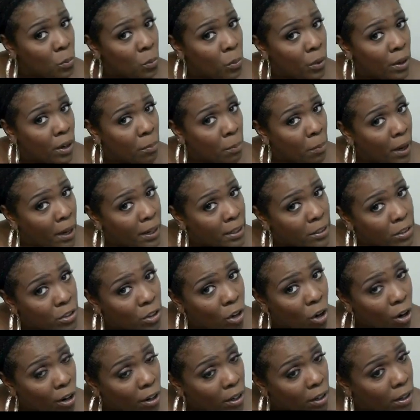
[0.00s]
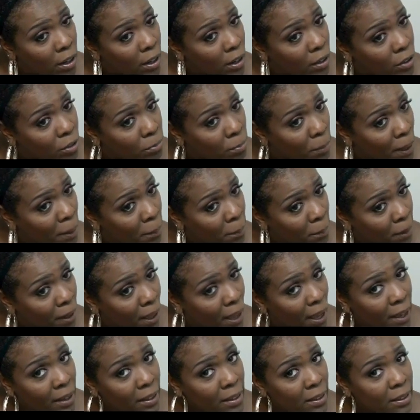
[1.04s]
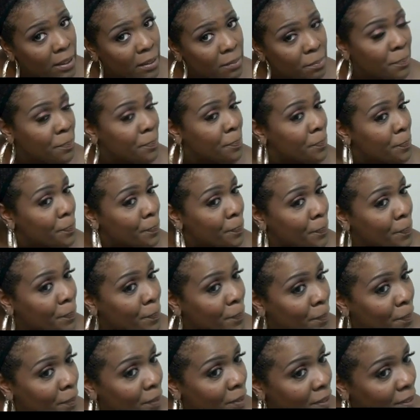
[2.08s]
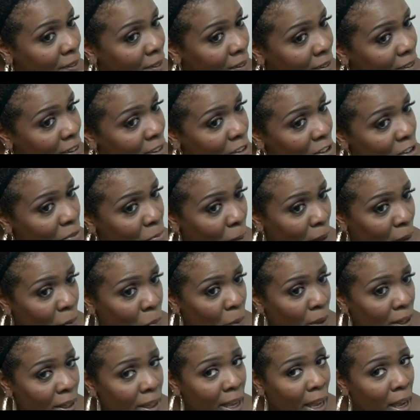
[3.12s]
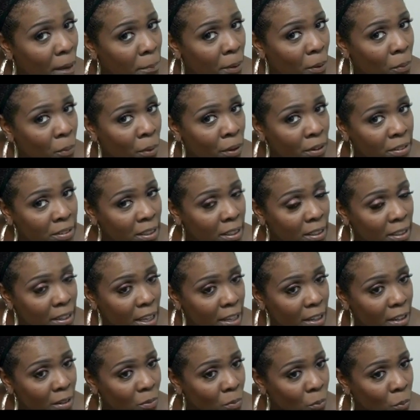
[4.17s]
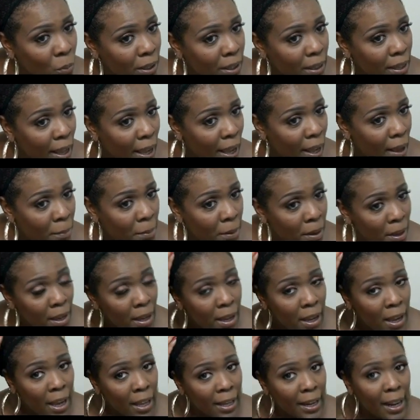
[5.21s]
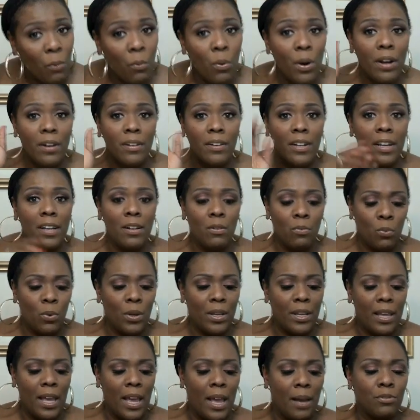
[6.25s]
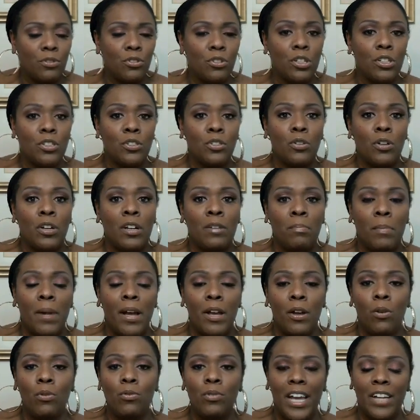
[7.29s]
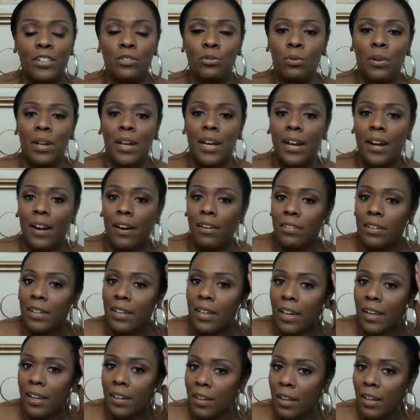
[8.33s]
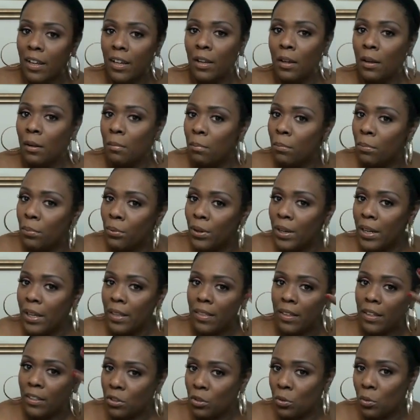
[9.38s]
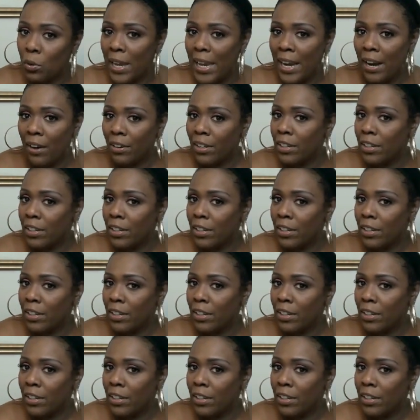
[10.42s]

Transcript: wear my dark color, my black, this is my wig cap. I wear it's a netted wig cap and I wear netted wig caps just so that my own natural hair can breathe in so air